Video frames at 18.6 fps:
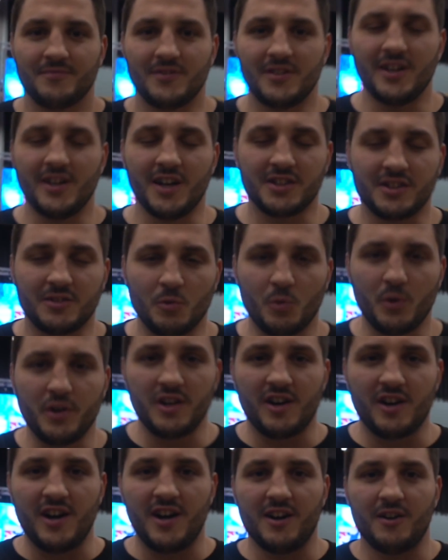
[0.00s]
Yes,
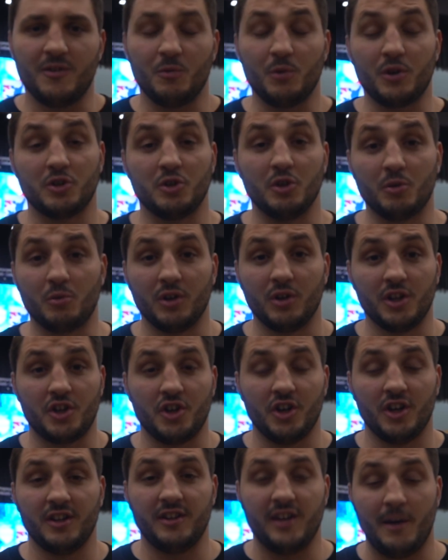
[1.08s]
we're doing really
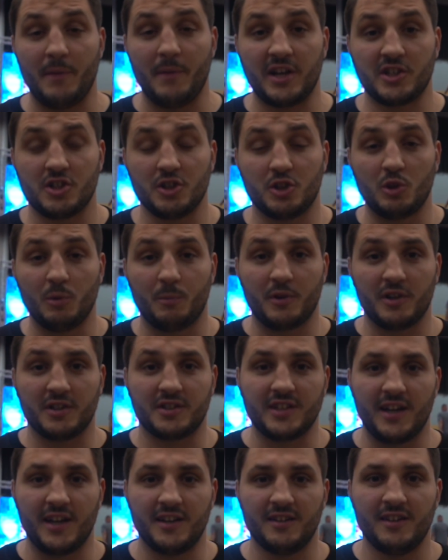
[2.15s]
good. I'm actually super
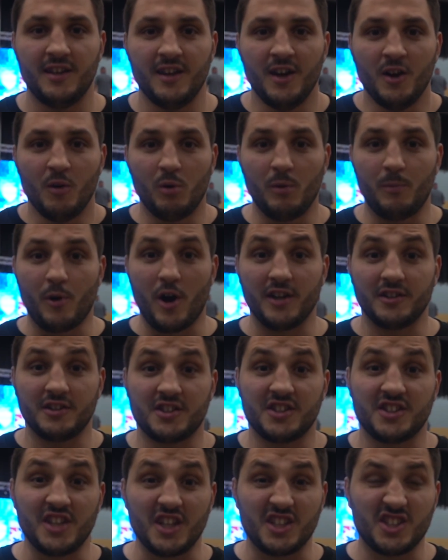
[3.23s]
excited. We brought
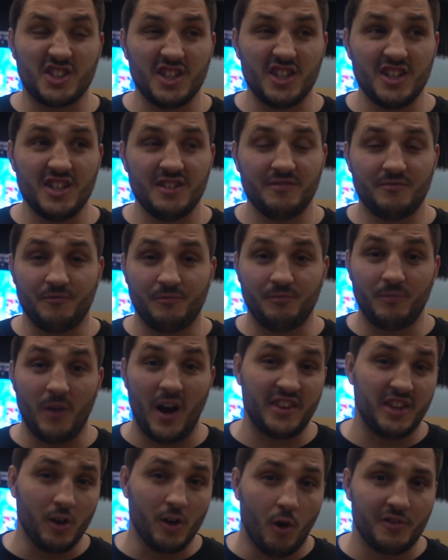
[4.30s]
60,
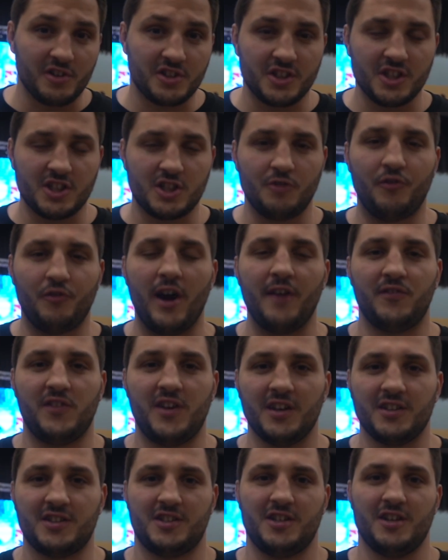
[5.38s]
I think over 65
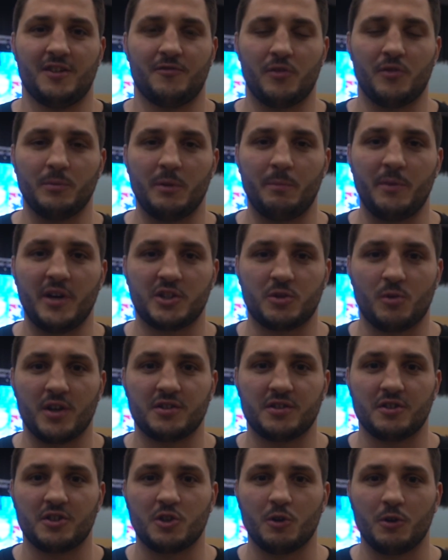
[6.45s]
kids here from the Best
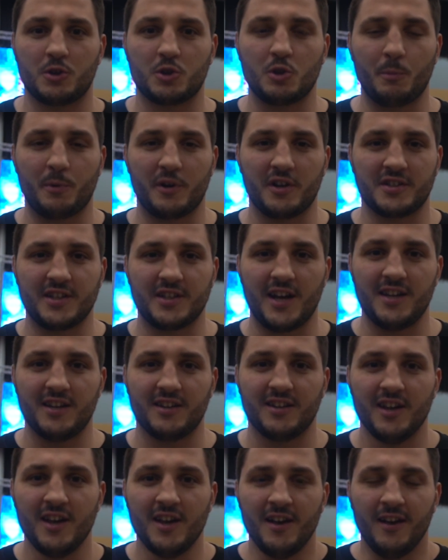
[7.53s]
Wrestler, so it's super exciting.
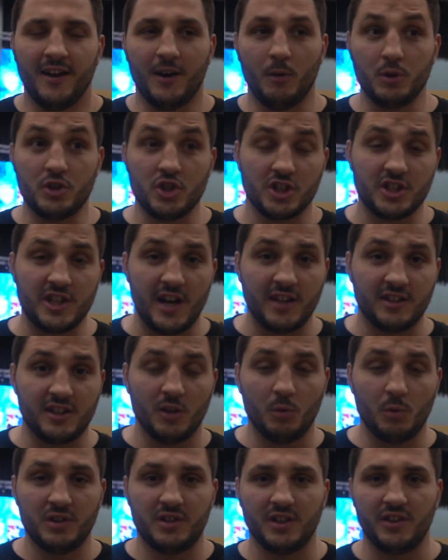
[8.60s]
We just got
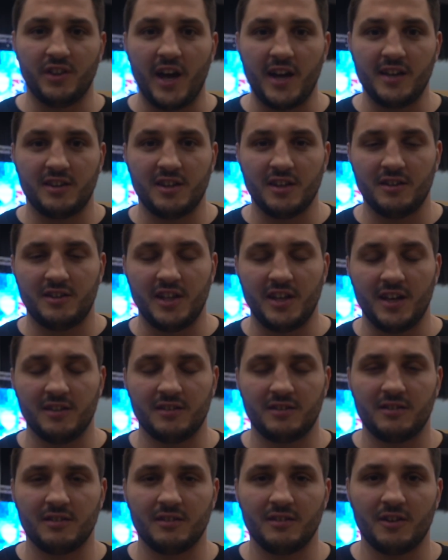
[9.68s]
done with the 9th and 10th
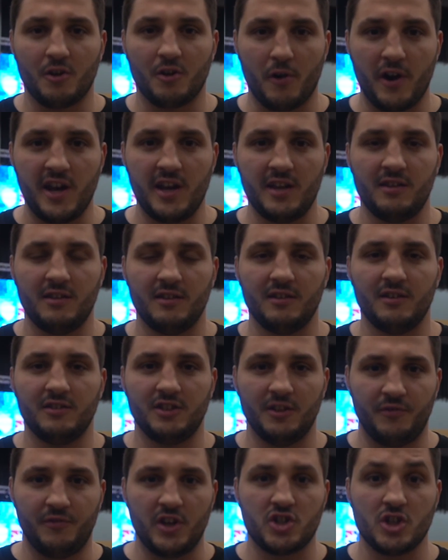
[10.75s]
grade
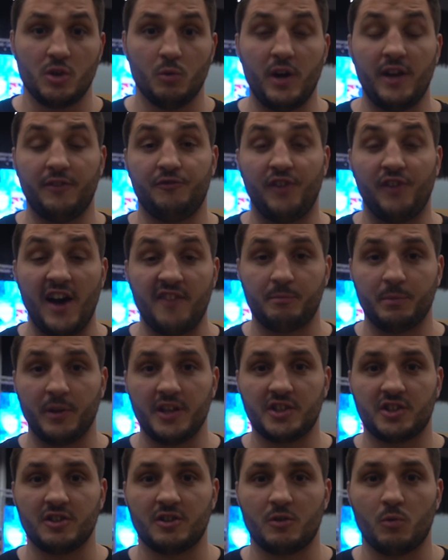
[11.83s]
division. We had 5
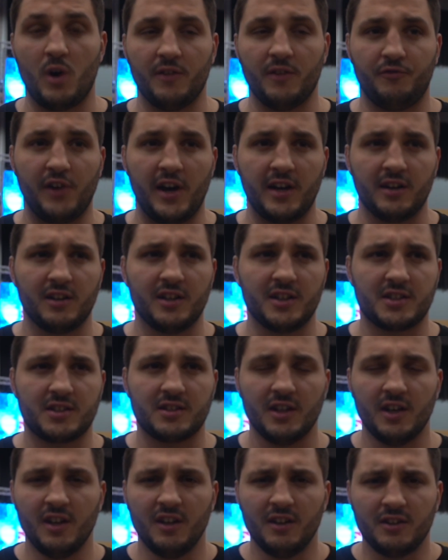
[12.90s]
placers, 1 finalist,
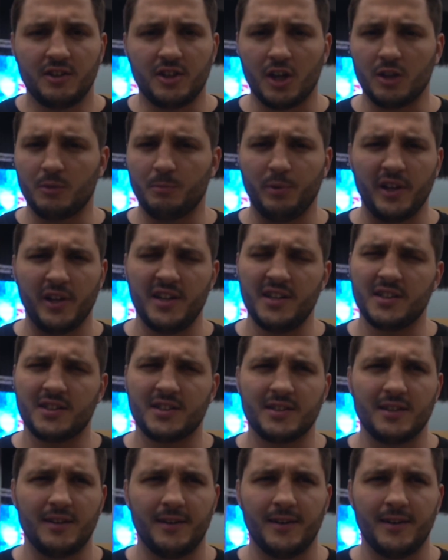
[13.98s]
3rd place.